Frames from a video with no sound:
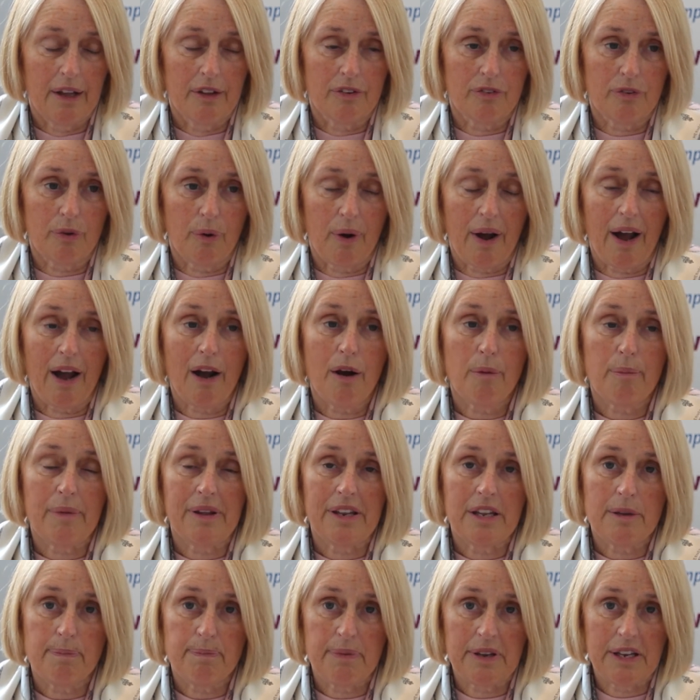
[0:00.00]
So how
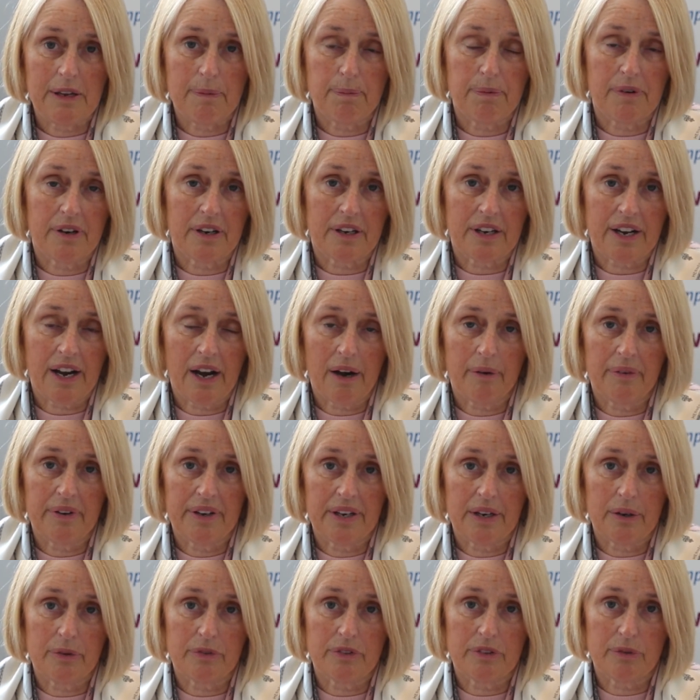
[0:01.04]
many people are
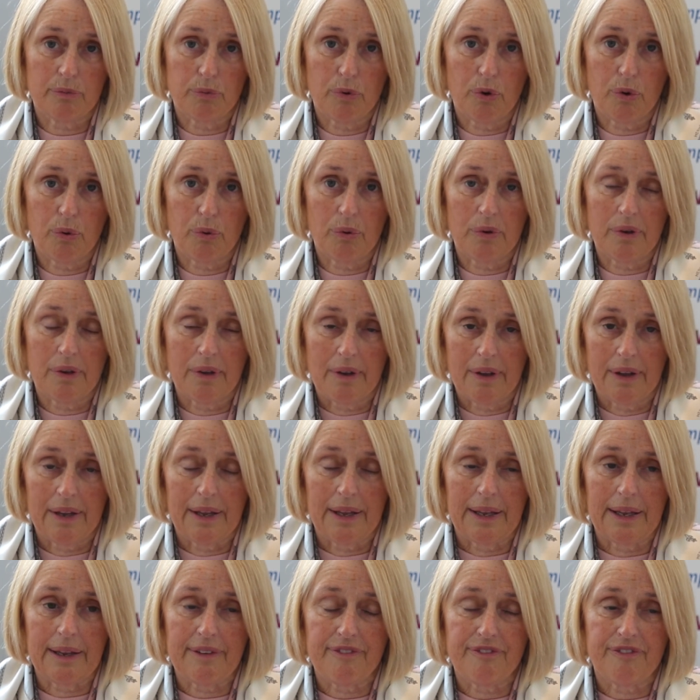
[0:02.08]
carrying out the role?
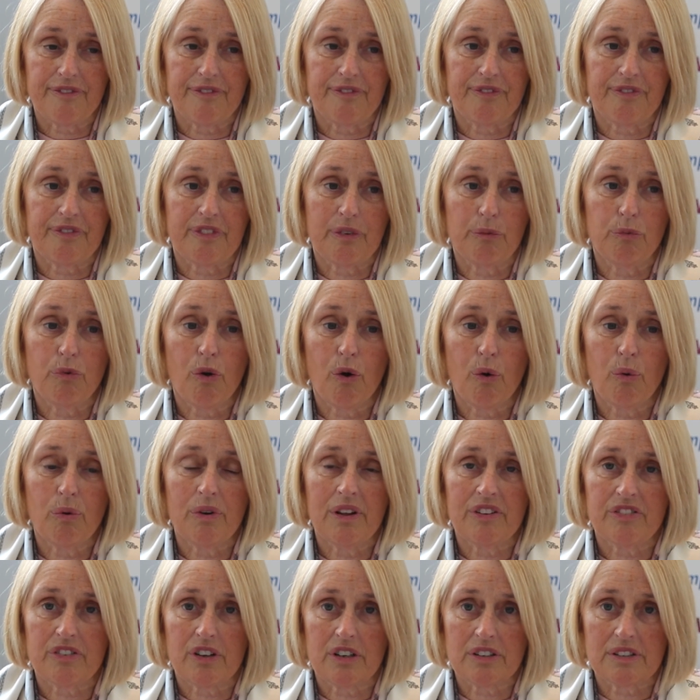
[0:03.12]
If the role
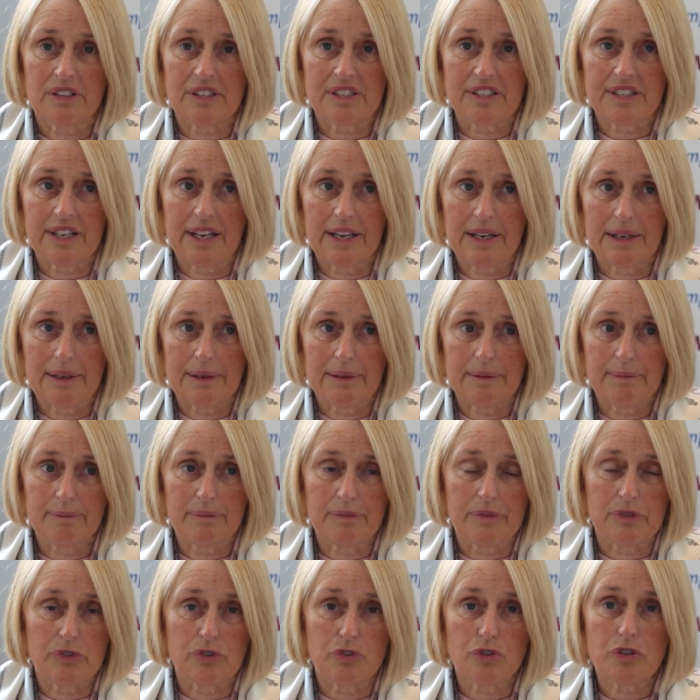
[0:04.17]
has got the
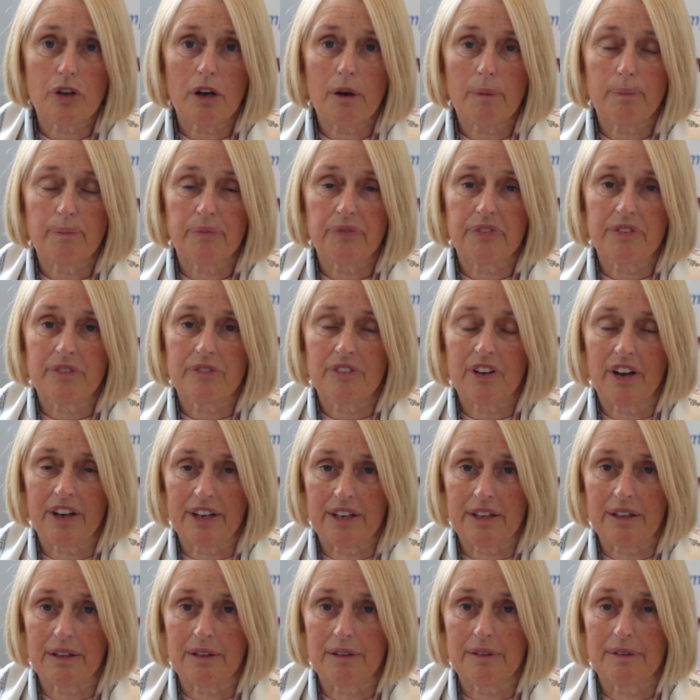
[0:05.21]
same job
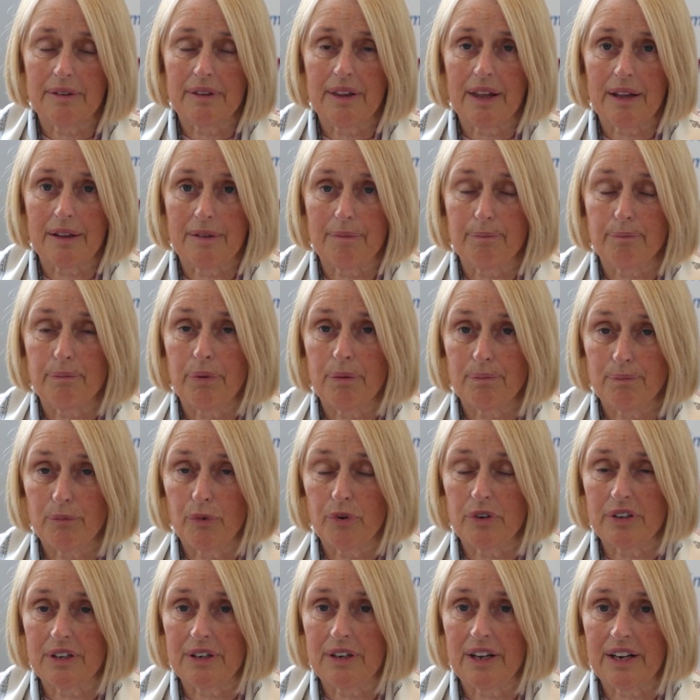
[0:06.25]
title, that
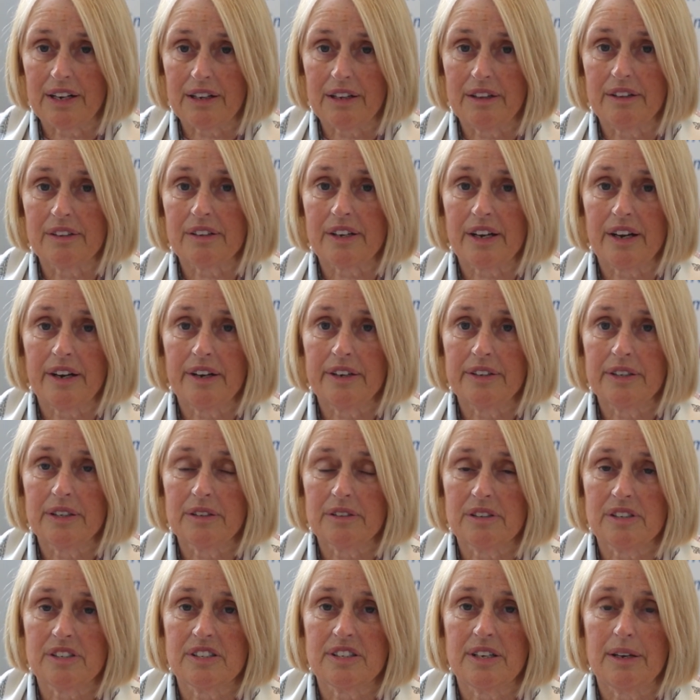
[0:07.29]
more than likely they're carrying
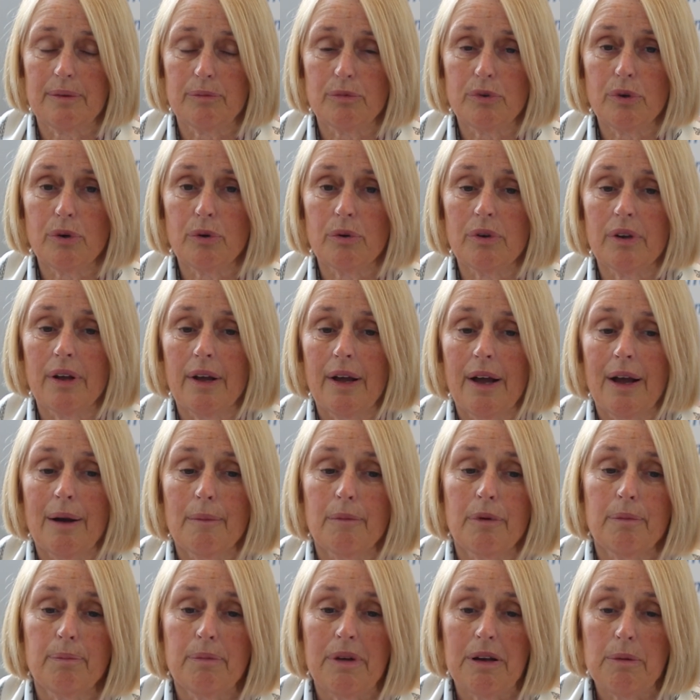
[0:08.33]
out the same role.
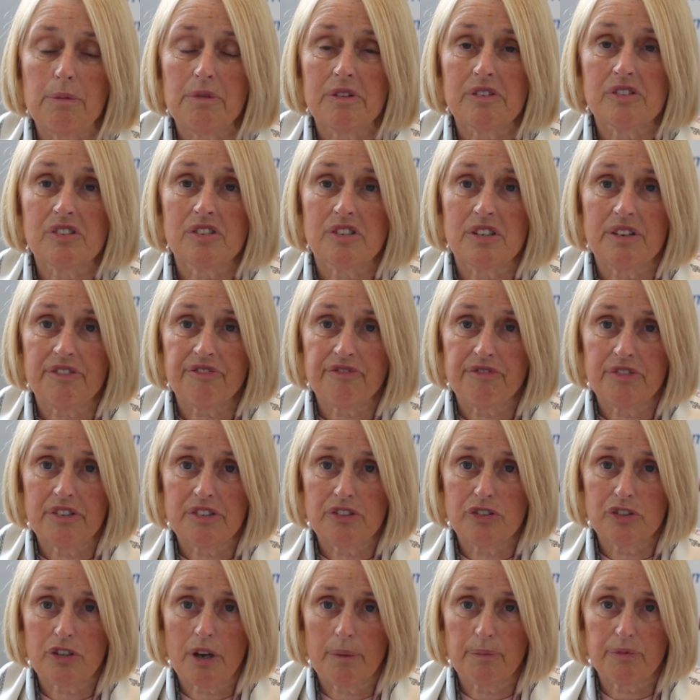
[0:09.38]
But maybe there's
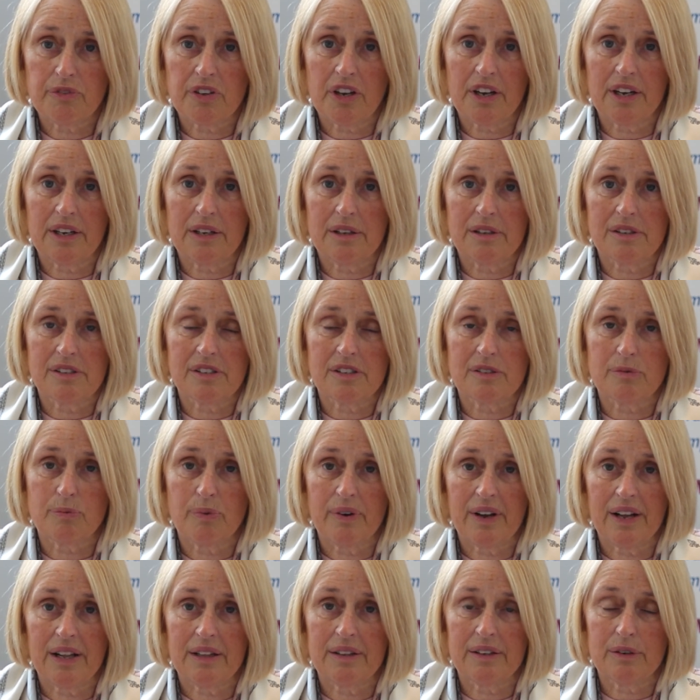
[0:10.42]
different job titles as
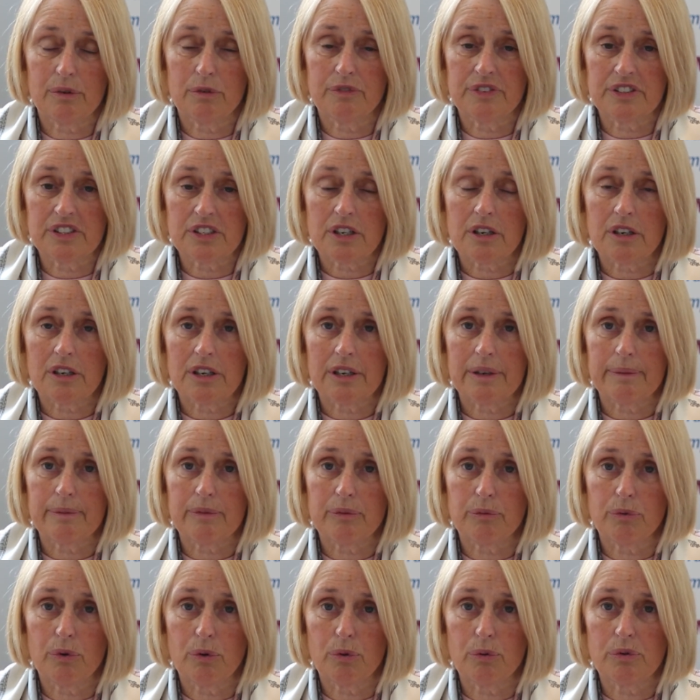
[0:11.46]
well, that over time
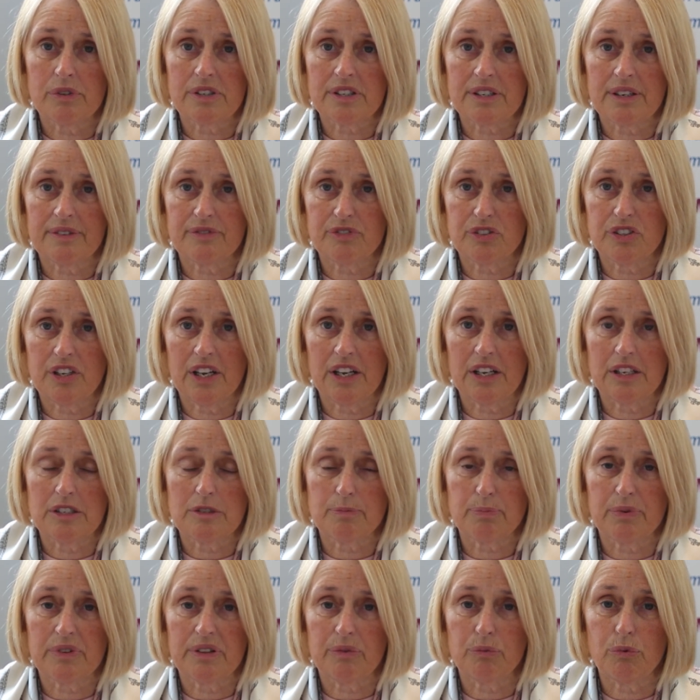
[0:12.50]
the roles have
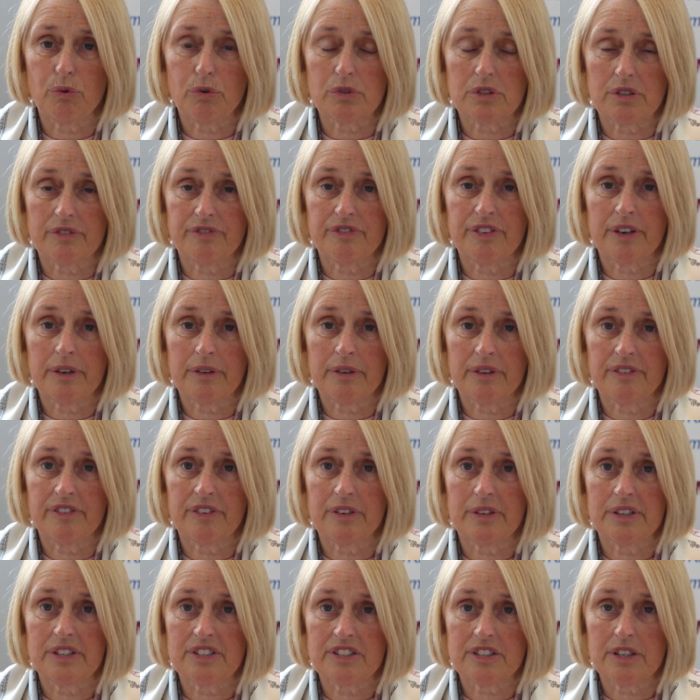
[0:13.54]
changed, but the roles are very,
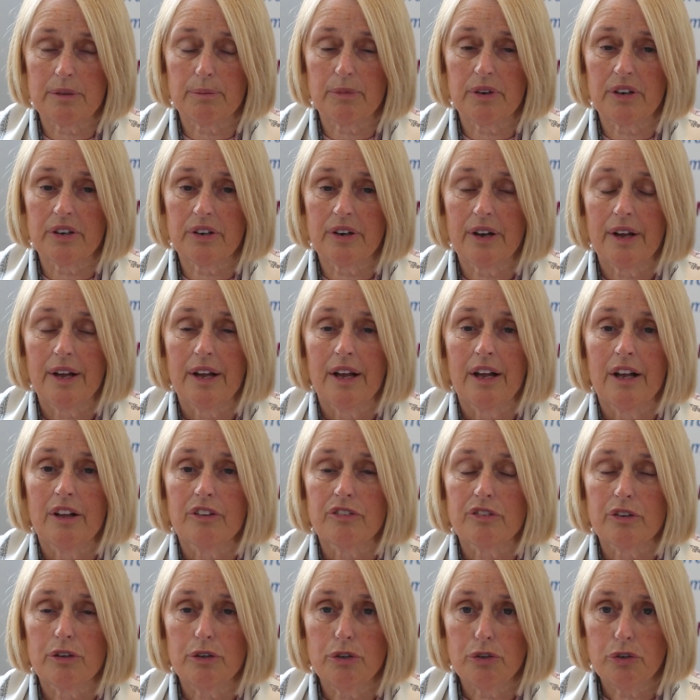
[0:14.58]
very similar.
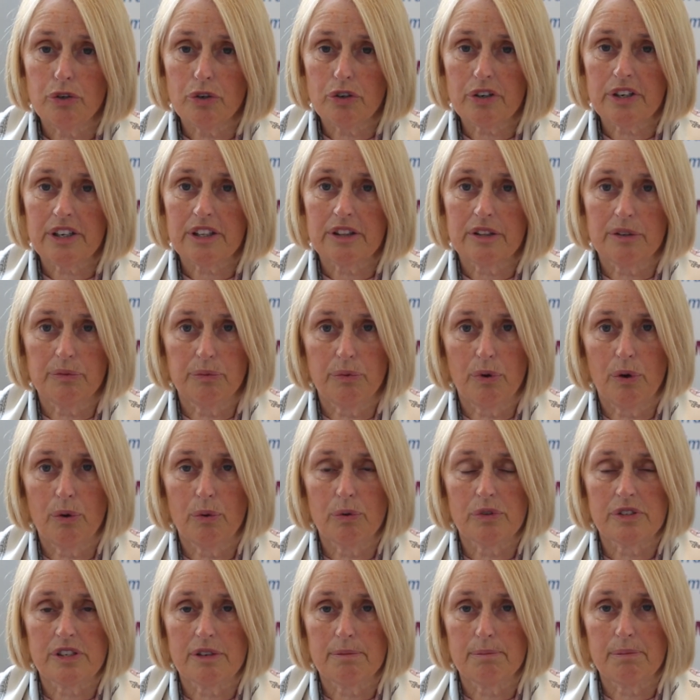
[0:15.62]
So look at the
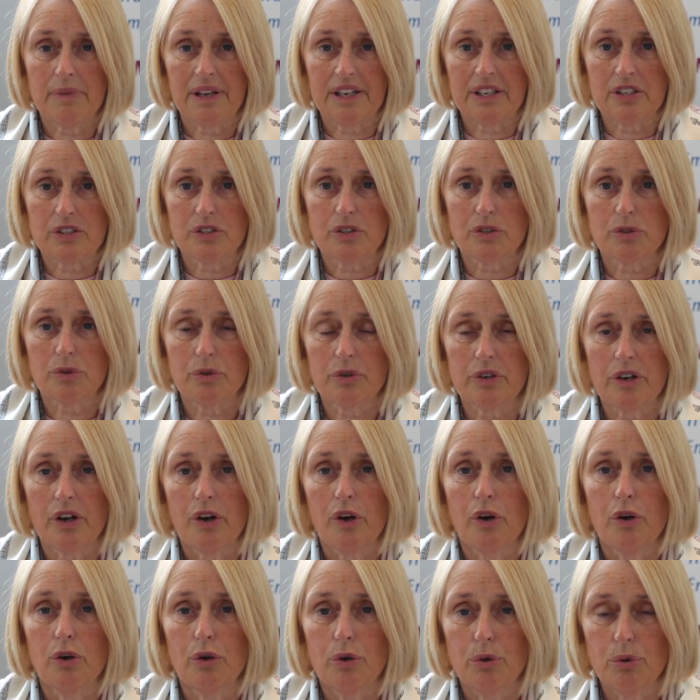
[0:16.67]
roles and make sure
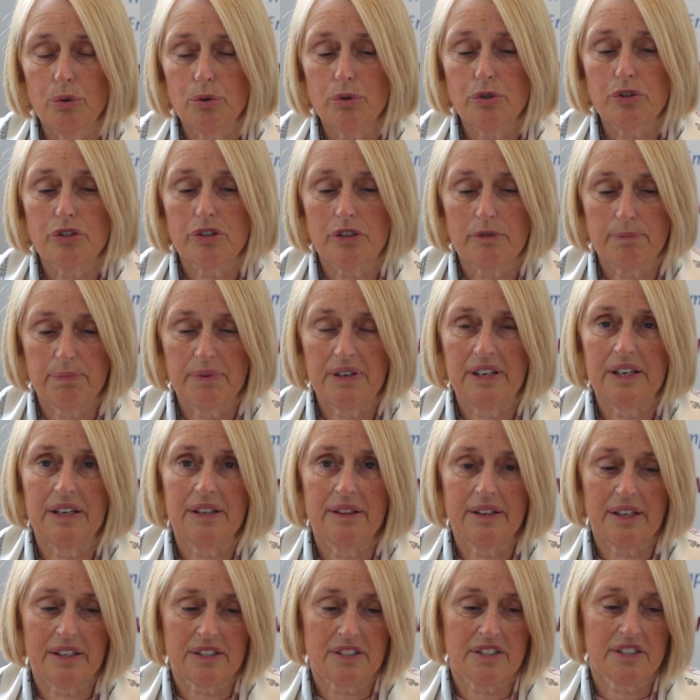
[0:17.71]
who should be
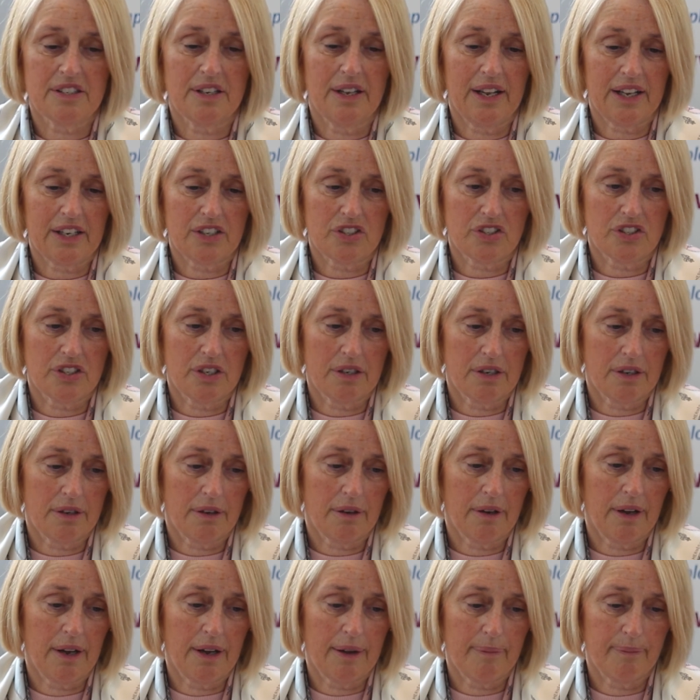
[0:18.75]
in that selection,
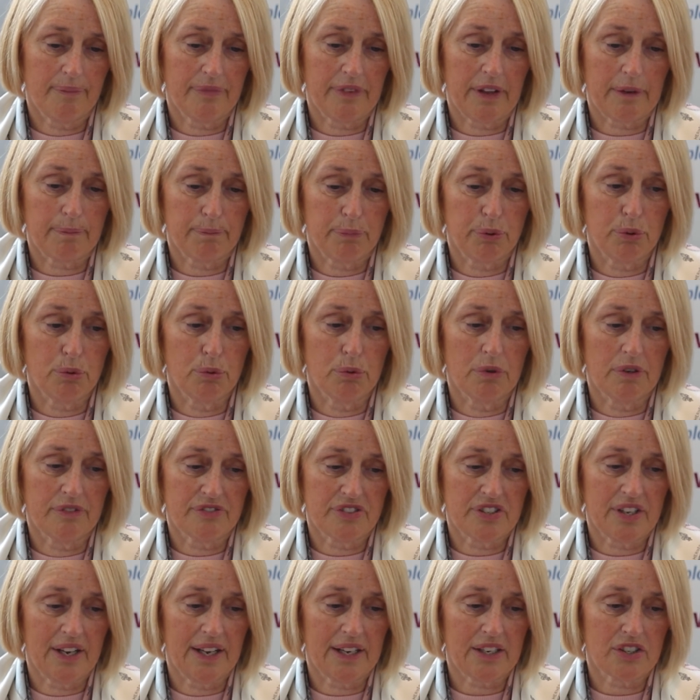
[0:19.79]
that pool of
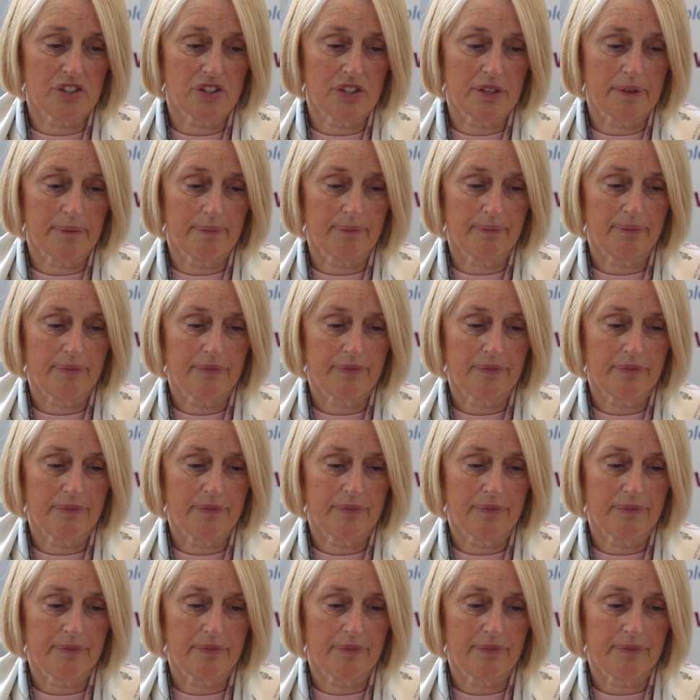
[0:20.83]
selection.